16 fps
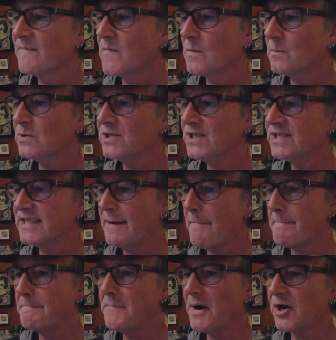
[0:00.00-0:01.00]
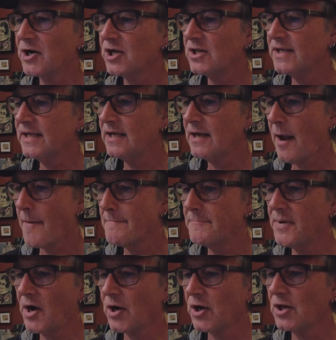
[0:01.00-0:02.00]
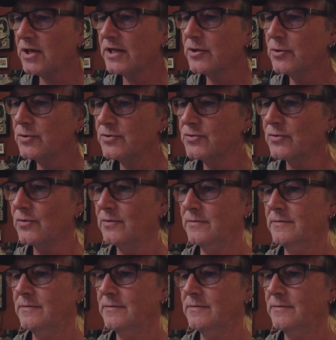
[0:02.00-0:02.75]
What's his name? Barclay Goodrow.